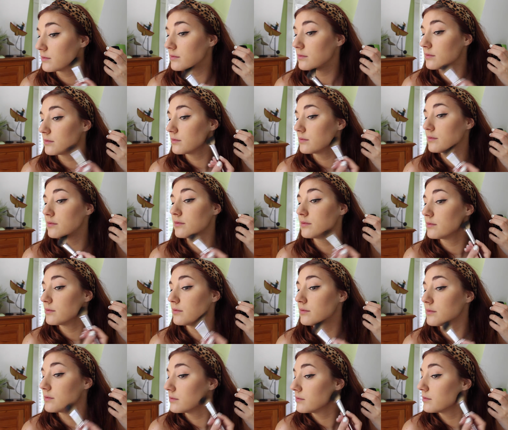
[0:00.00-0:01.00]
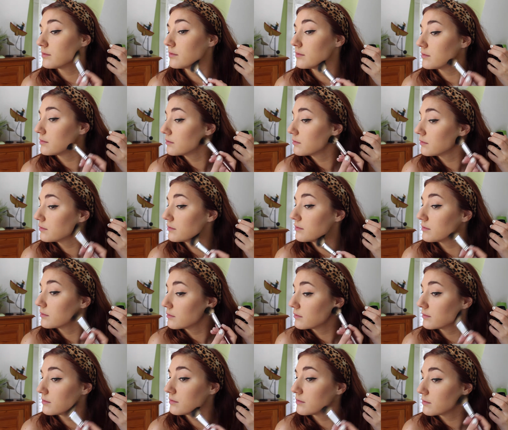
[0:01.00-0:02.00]

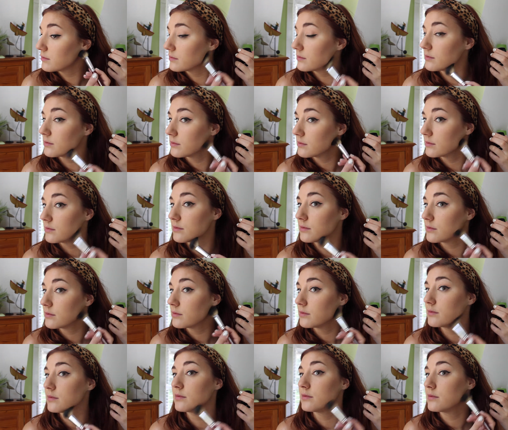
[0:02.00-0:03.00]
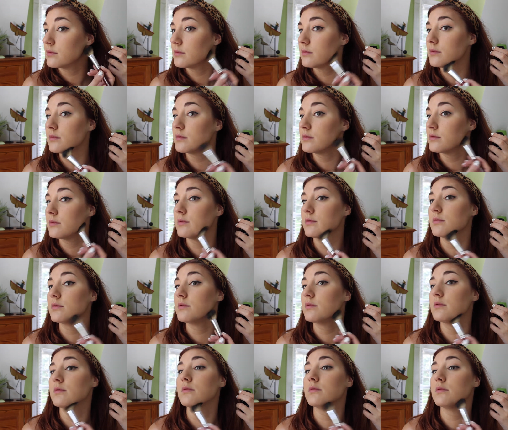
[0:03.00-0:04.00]

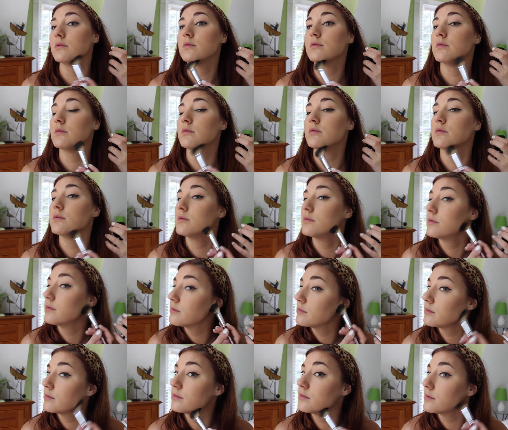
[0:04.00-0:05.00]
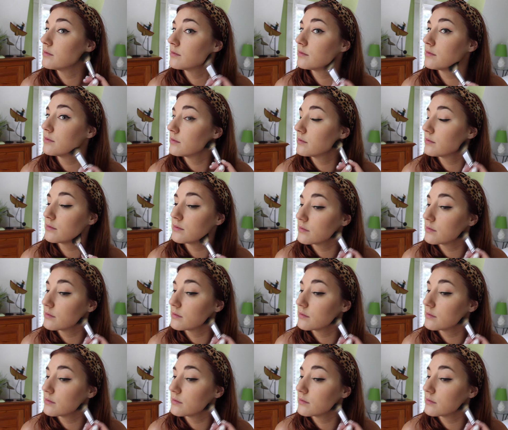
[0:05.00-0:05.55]
(no one is talking)